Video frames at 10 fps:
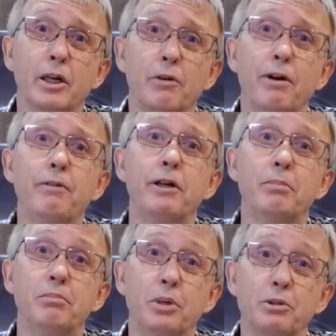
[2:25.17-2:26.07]

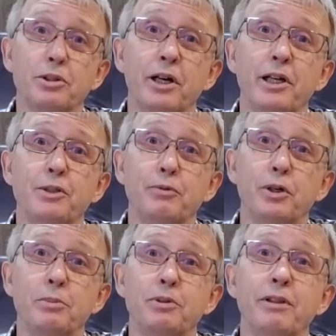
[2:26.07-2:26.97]
However, most ice
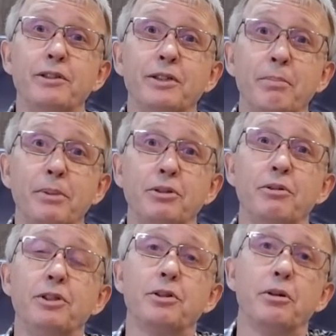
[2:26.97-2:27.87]
forms when the
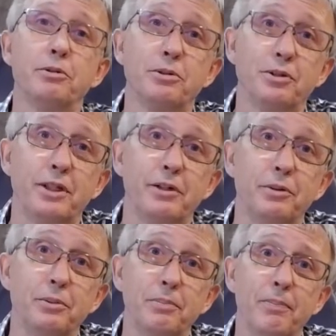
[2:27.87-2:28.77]
temperature is close to
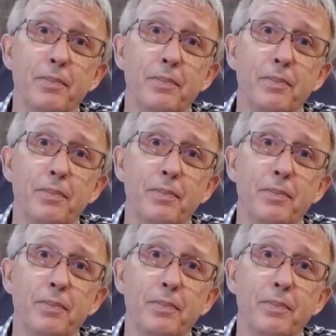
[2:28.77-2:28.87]
zero.